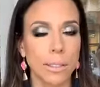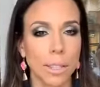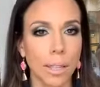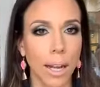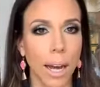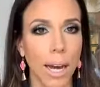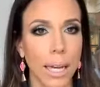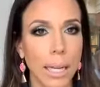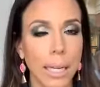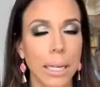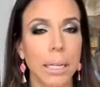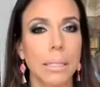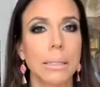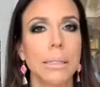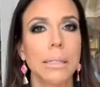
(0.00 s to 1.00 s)
like
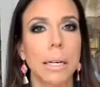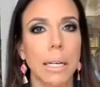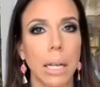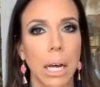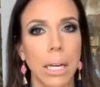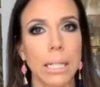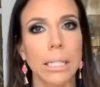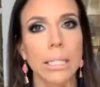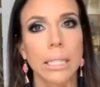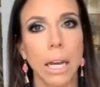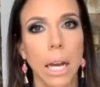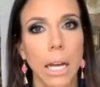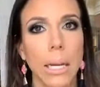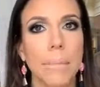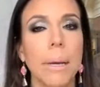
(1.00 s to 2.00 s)
a lot of the
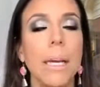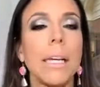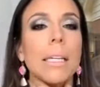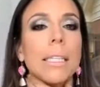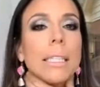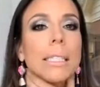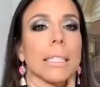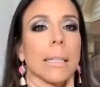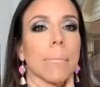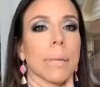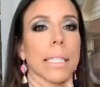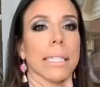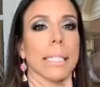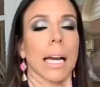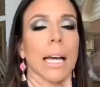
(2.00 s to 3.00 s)
time that
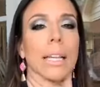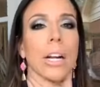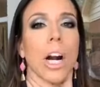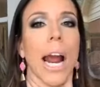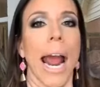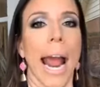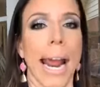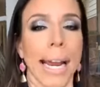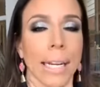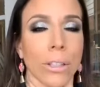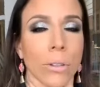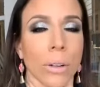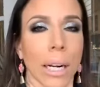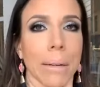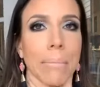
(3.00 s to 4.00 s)
somebody's got their hand
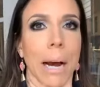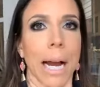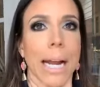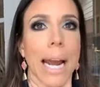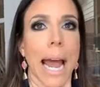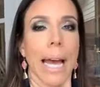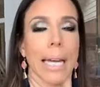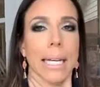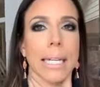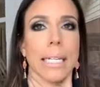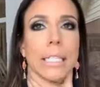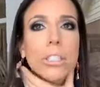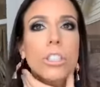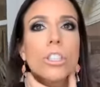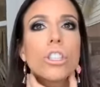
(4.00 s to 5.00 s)
around my neck and
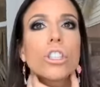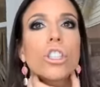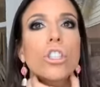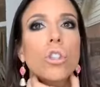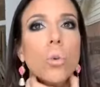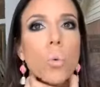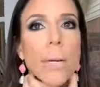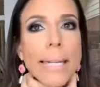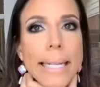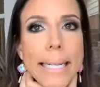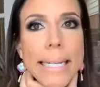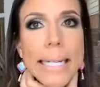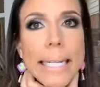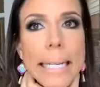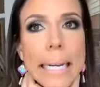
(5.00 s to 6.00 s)
it's just
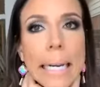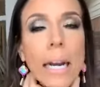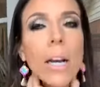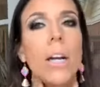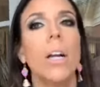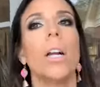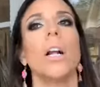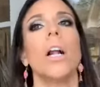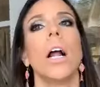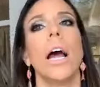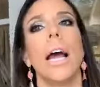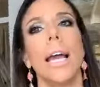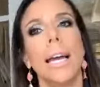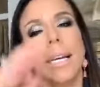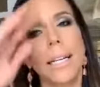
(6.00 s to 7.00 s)
squeezing.
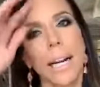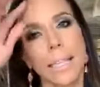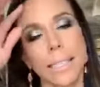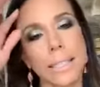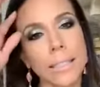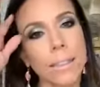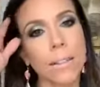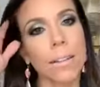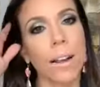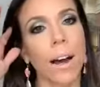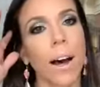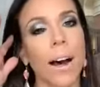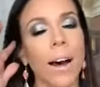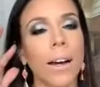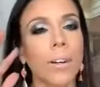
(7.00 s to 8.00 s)
And I did a
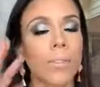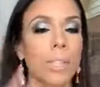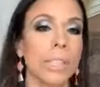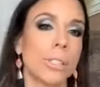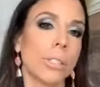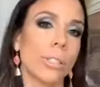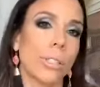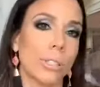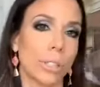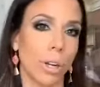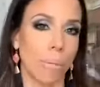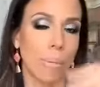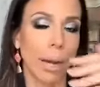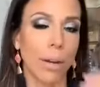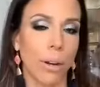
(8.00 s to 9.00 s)
lot of research on
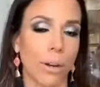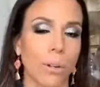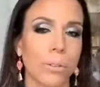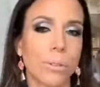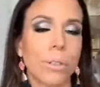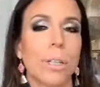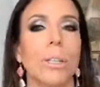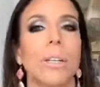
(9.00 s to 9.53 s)
my own,